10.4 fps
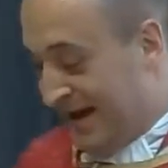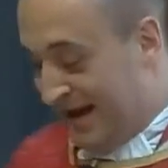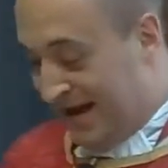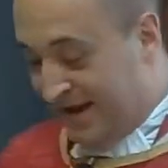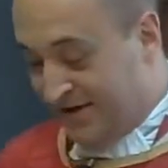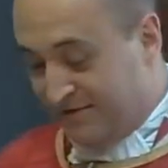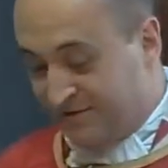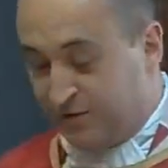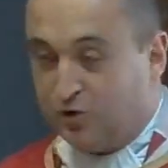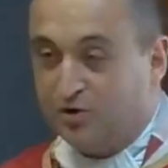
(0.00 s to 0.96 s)
And
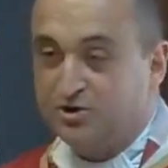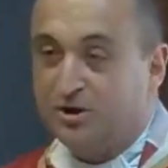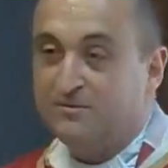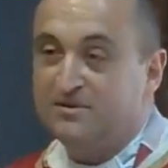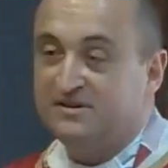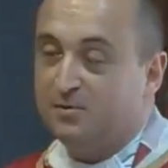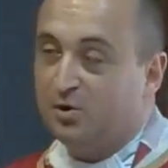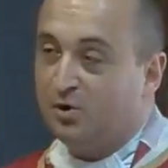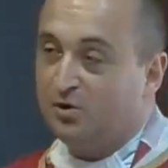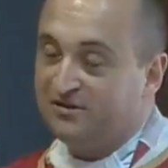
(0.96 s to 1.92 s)
for Thomas
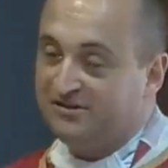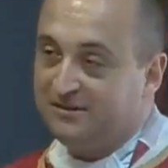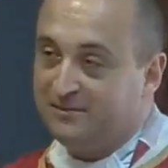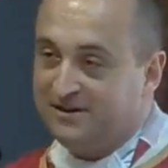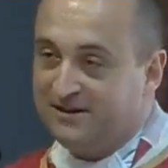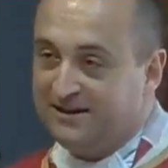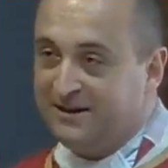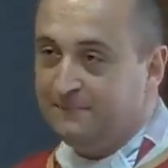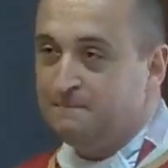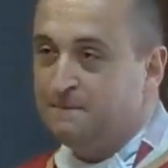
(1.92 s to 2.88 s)
More,
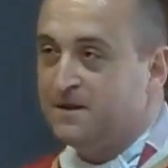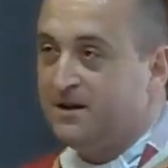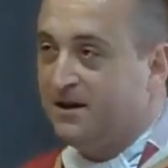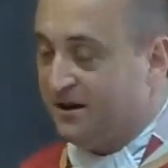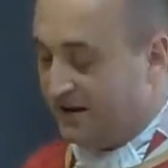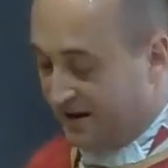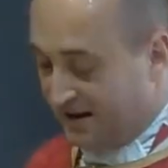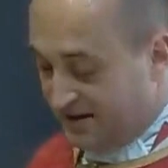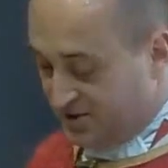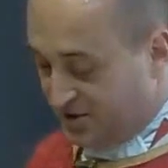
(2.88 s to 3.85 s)
similarly,
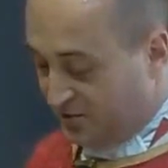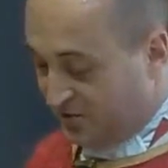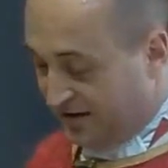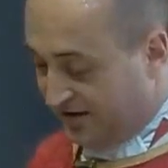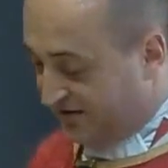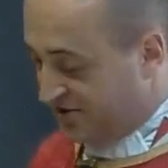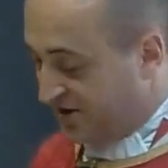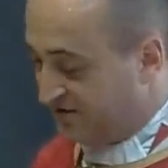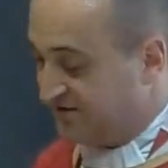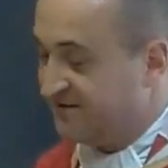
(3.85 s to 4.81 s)
he too, as
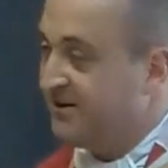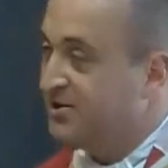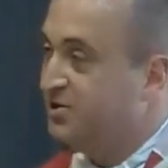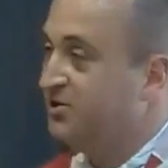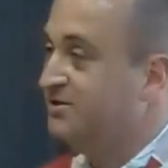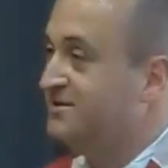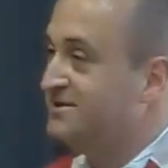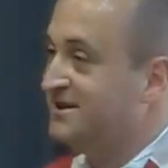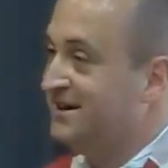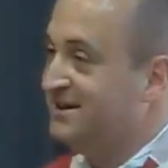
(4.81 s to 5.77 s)
Chancellor,
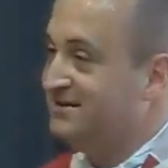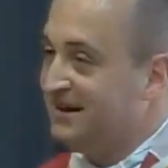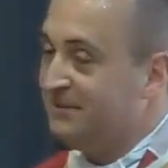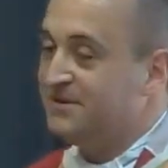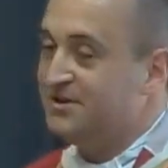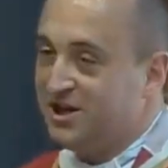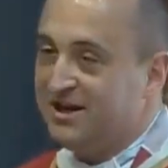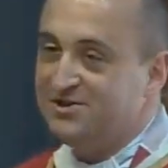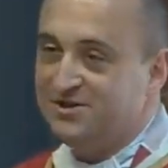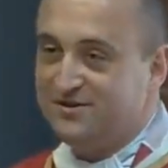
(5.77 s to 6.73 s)
couldn't accept the
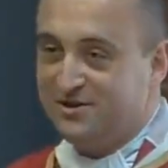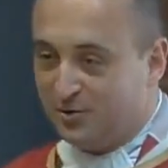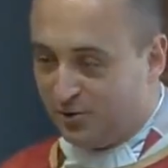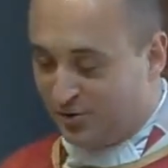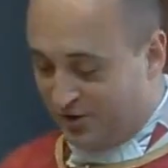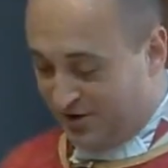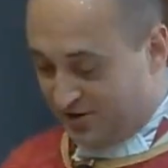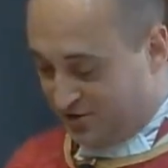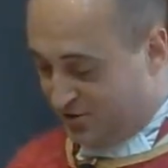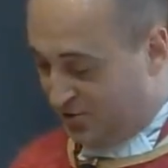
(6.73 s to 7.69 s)
change in the law
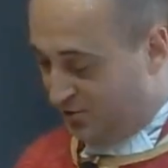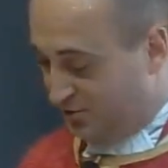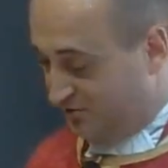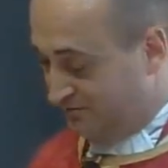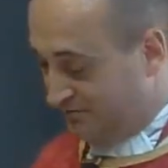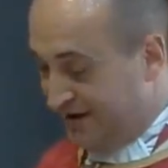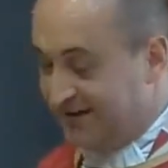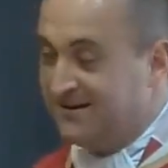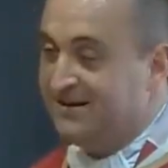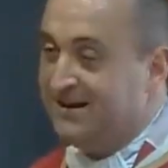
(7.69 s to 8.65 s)
to
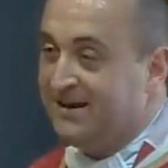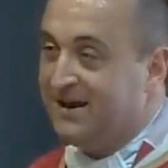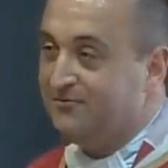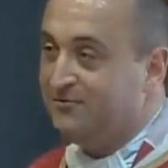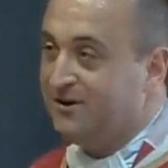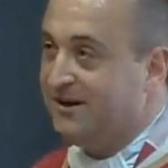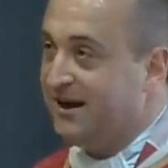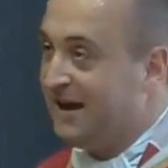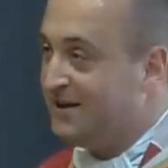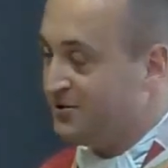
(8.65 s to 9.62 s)
make King Henry
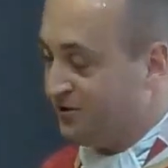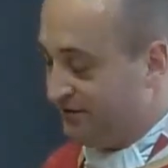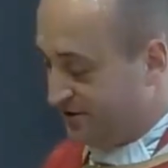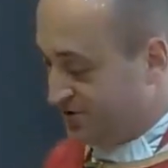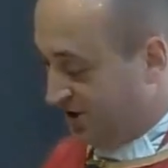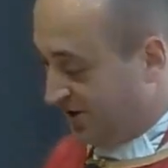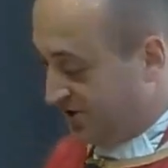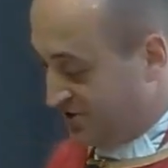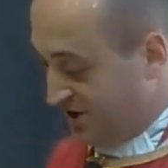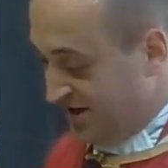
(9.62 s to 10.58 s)
head of the
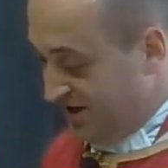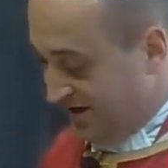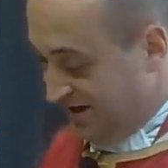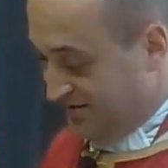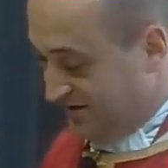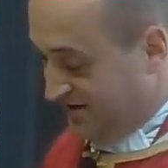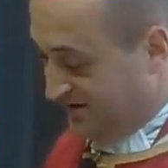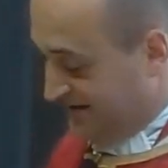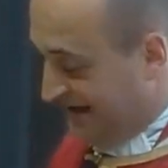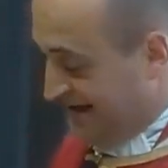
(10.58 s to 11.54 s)
church in
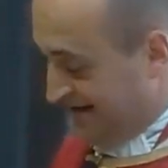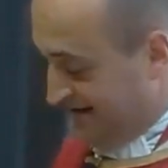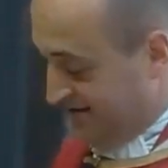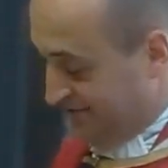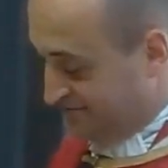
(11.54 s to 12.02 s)
this land.